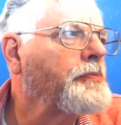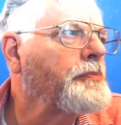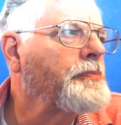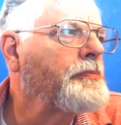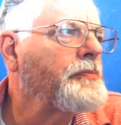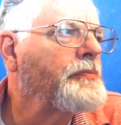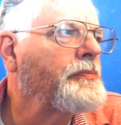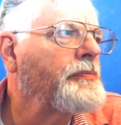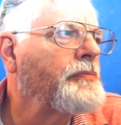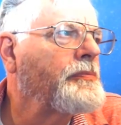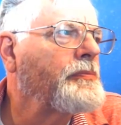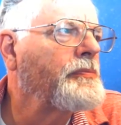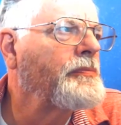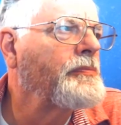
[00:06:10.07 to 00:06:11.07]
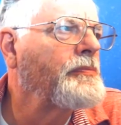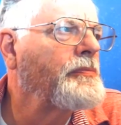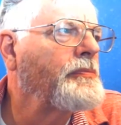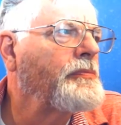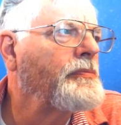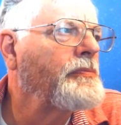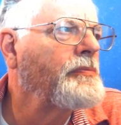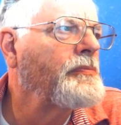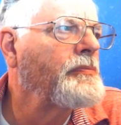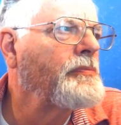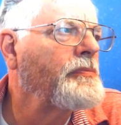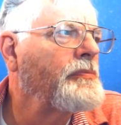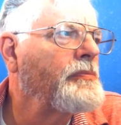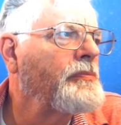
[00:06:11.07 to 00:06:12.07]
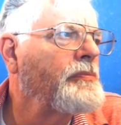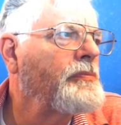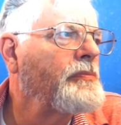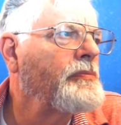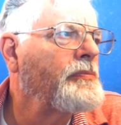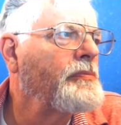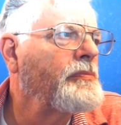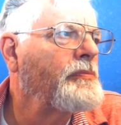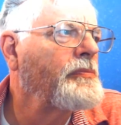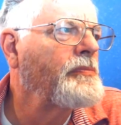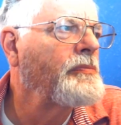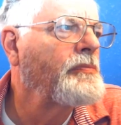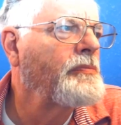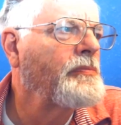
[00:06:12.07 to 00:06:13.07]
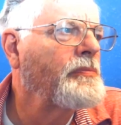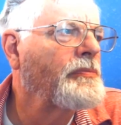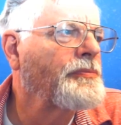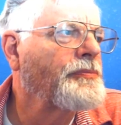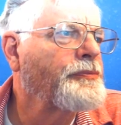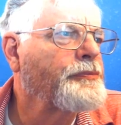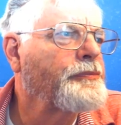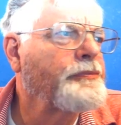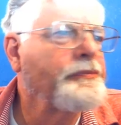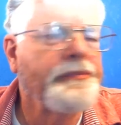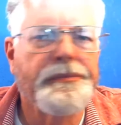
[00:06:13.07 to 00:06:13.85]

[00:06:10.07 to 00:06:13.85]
[no speech]